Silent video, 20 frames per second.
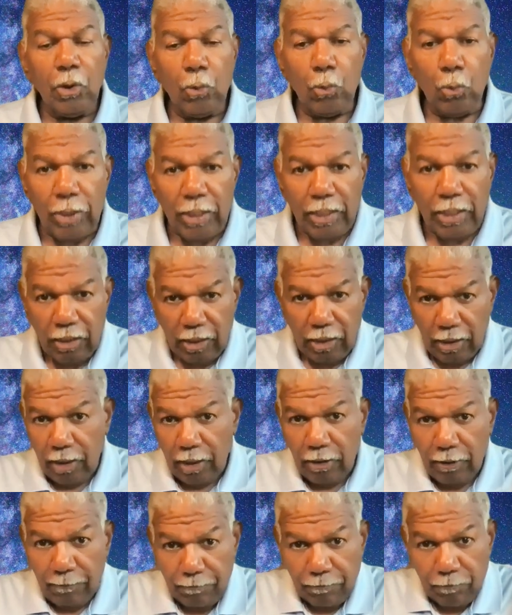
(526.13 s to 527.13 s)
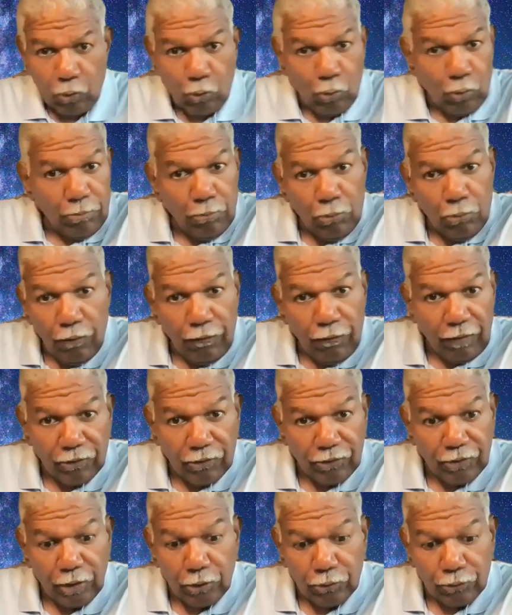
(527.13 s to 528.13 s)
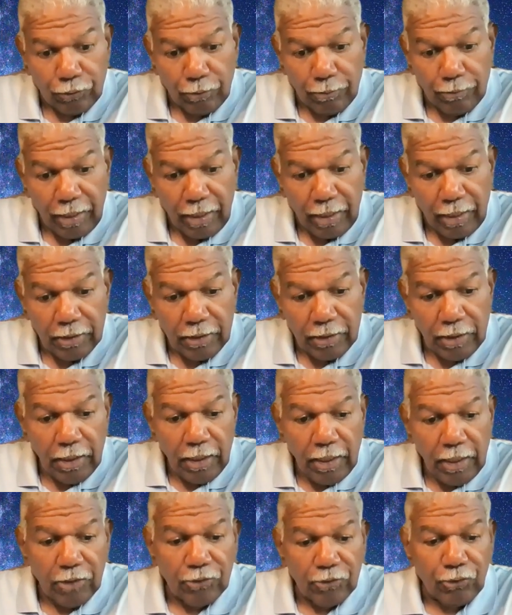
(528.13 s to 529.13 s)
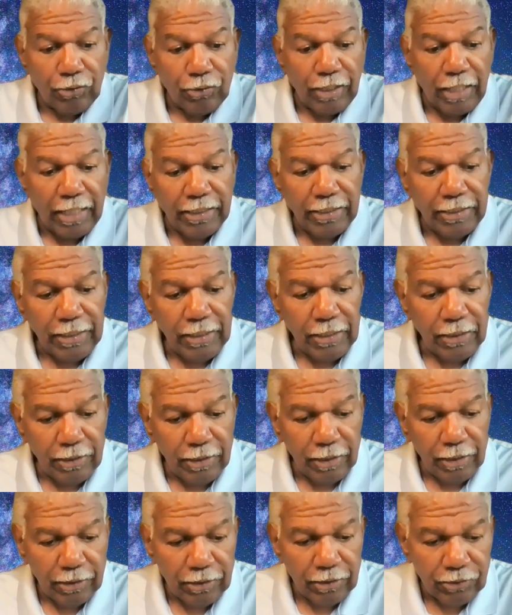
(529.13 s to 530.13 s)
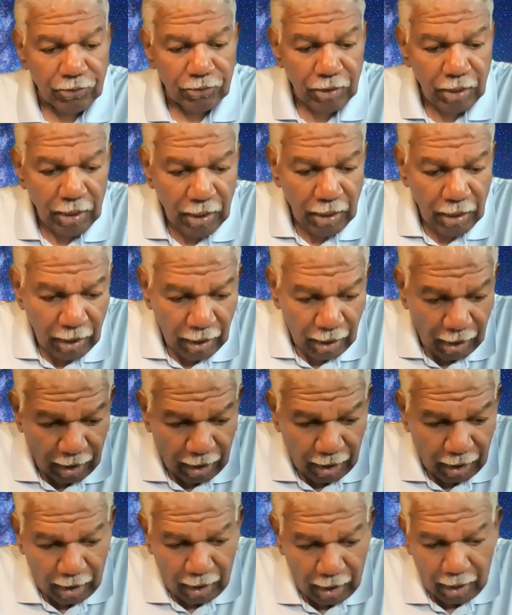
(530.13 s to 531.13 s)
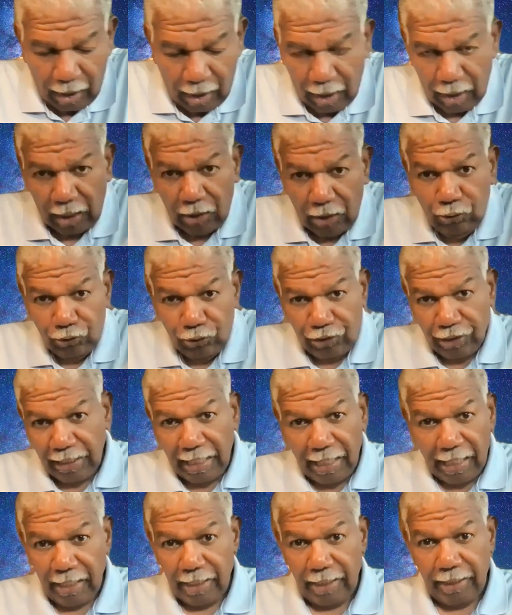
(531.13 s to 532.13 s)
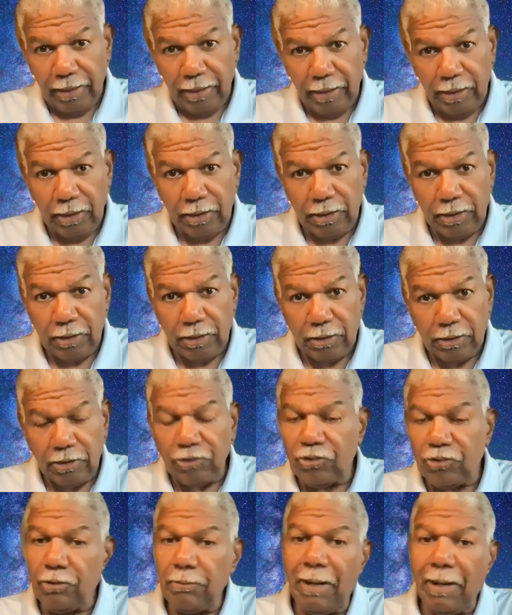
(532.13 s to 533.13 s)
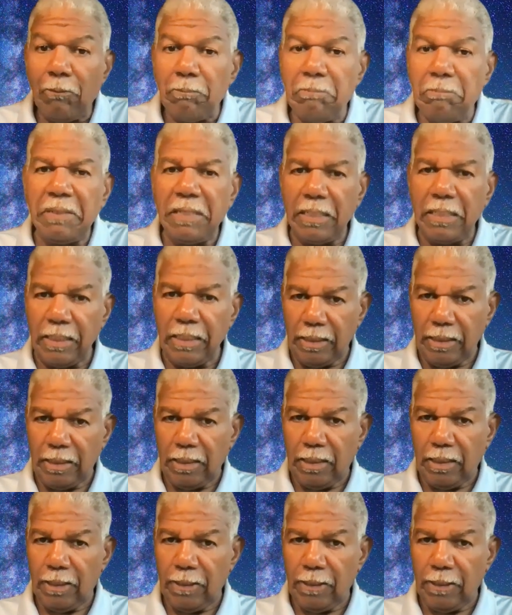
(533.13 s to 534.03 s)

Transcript: We then remove ourselves from that. And so the idea there is, alazoneia, this is about me,